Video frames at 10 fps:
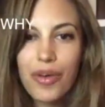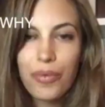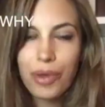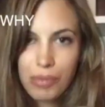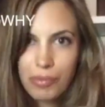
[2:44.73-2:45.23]

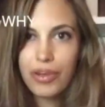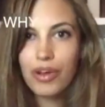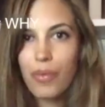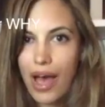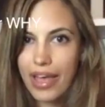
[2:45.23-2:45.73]
Remember
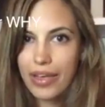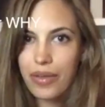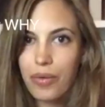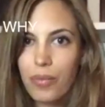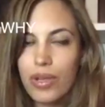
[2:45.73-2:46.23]
your why.
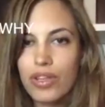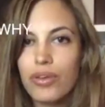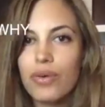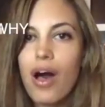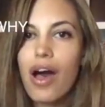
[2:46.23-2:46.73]
When
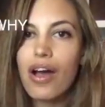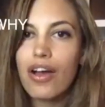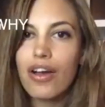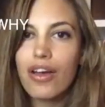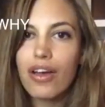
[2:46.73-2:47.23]
you
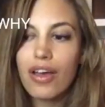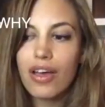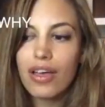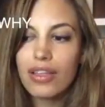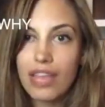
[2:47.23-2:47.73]
are
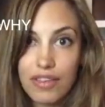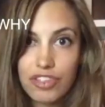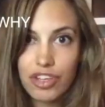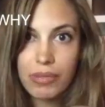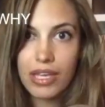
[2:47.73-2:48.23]
live
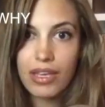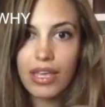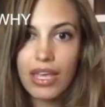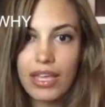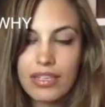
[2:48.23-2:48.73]

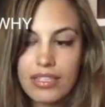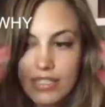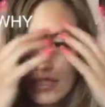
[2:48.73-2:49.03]
streaming, it